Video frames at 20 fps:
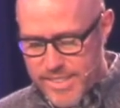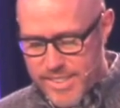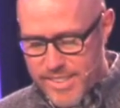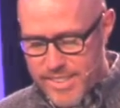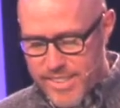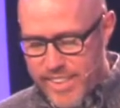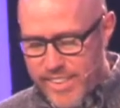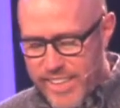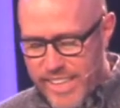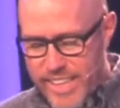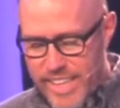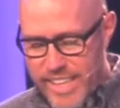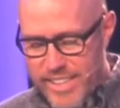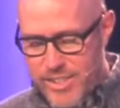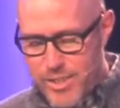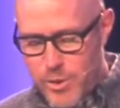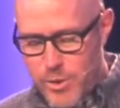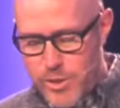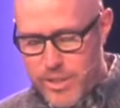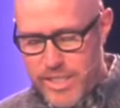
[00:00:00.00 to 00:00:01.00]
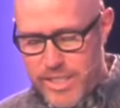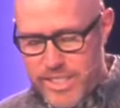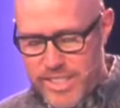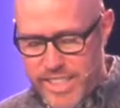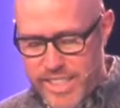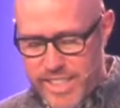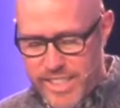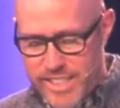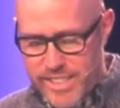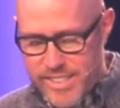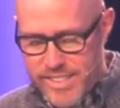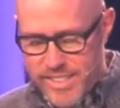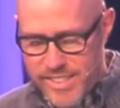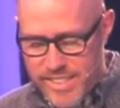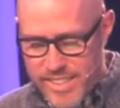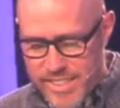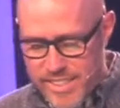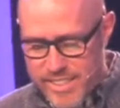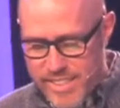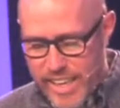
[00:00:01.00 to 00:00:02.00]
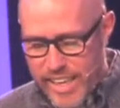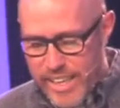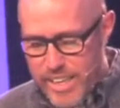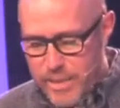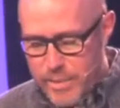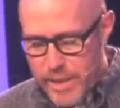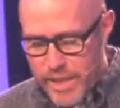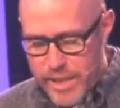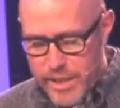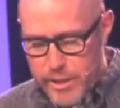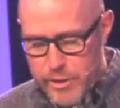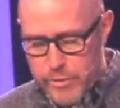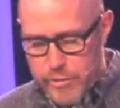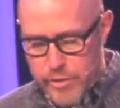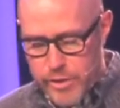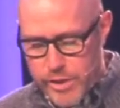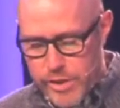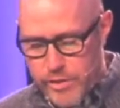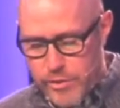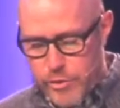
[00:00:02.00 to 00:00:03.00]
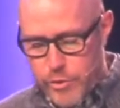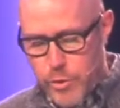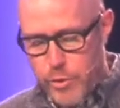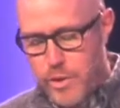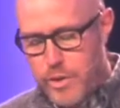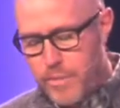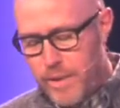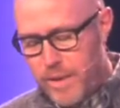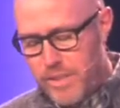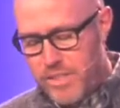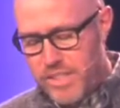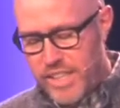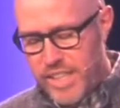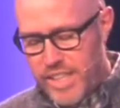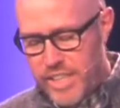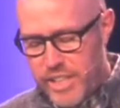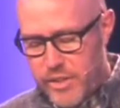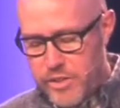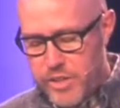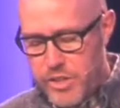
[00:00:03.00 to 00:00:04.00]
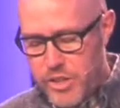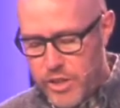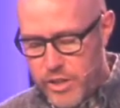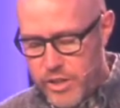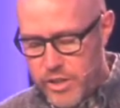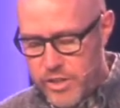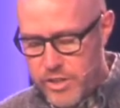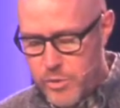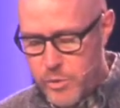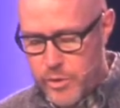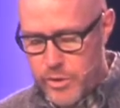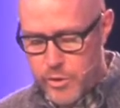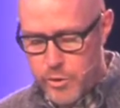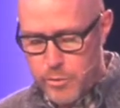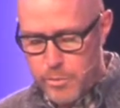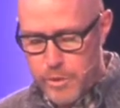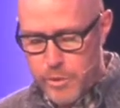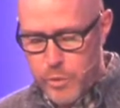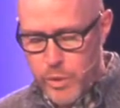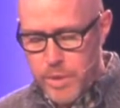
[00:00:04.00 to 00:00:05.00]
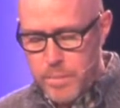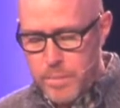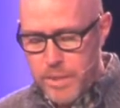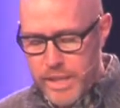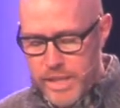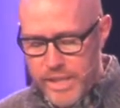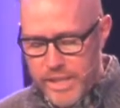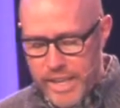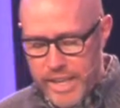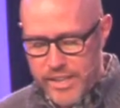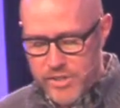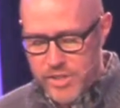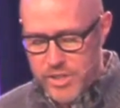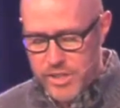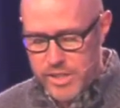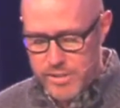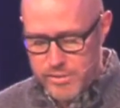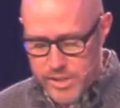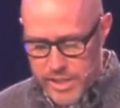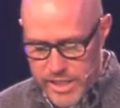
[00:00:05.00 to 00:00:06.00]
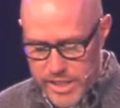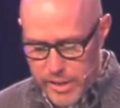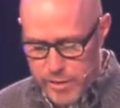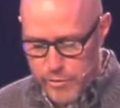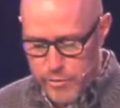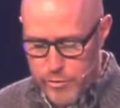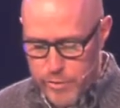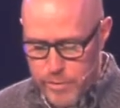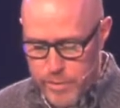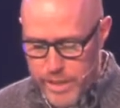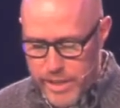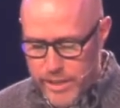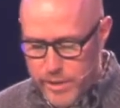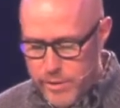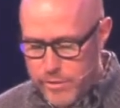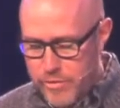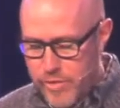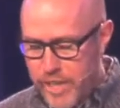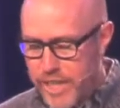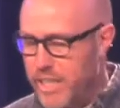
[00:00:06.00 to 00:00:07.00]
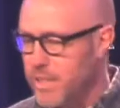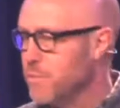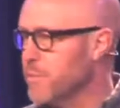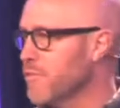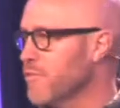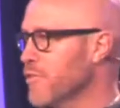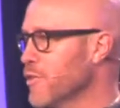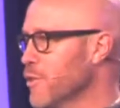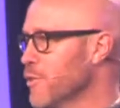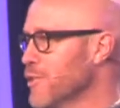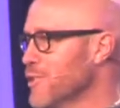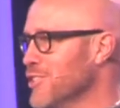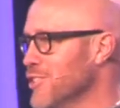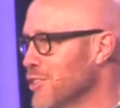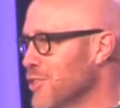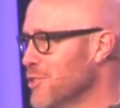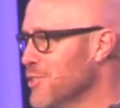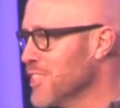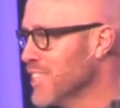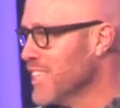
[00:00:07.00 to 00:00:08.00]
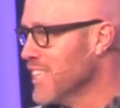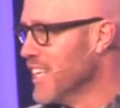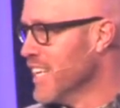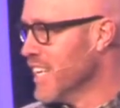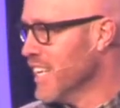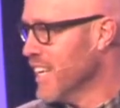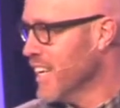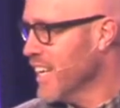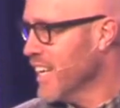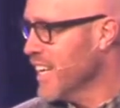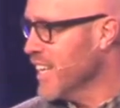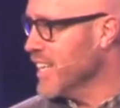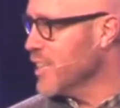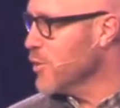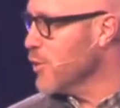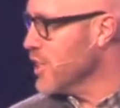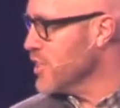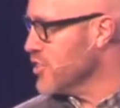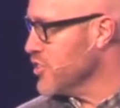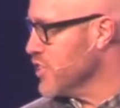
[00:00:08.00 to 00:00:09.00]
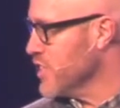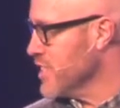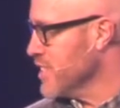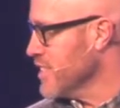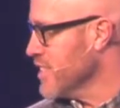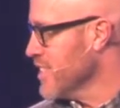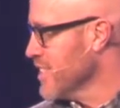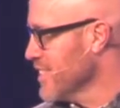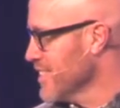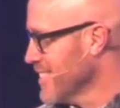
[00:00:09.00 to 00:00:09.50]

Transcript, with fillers: Then the king told the attendants, Tie him hand and foot and throw him outside into the darkness where there will be weeping and gnashing of teeth, for many are invited, but few are chosen. Any questions?